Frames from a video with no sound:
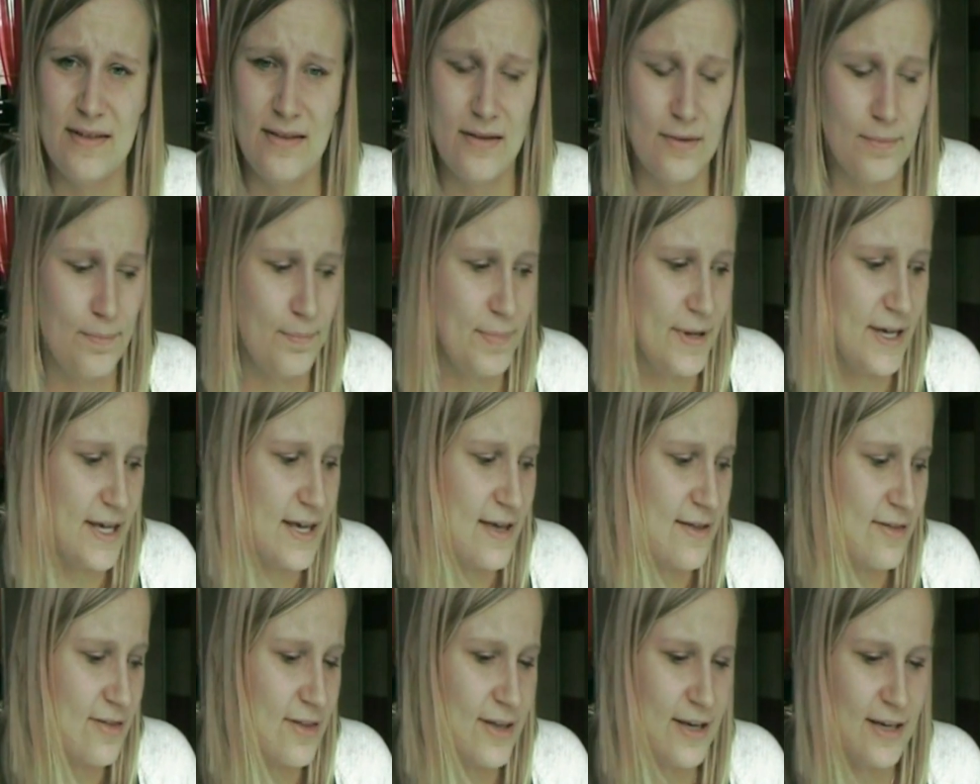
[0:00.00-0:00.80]
the
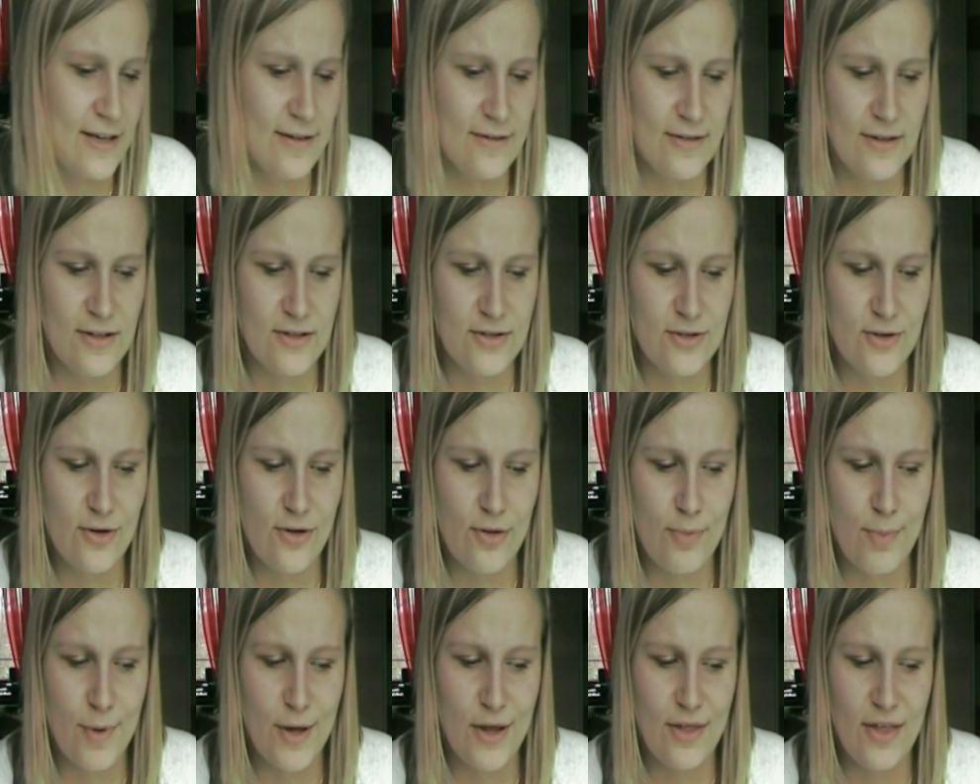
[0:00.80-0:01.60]
picky thing, the
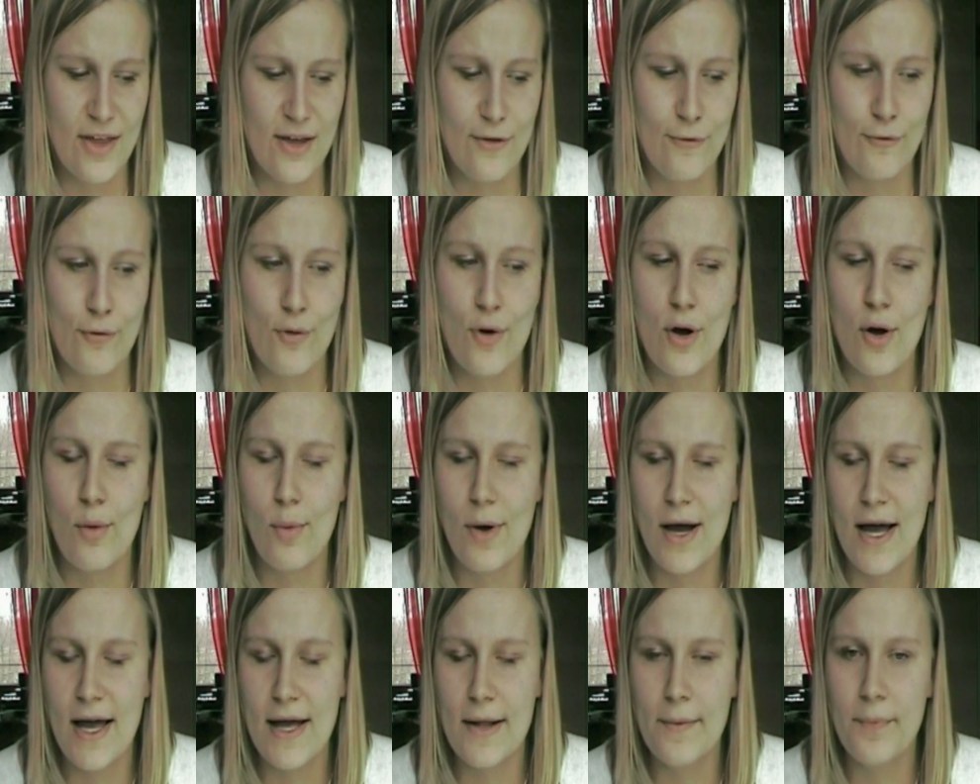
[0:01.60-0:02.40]
toothpick thing, for a
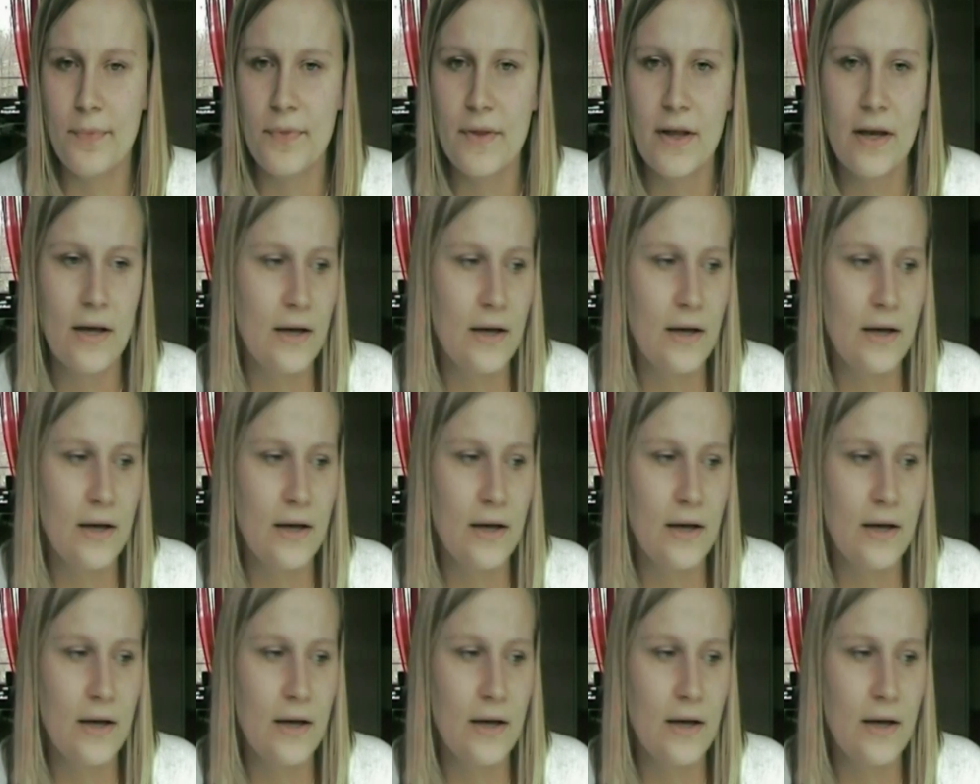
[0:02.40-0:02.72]
while.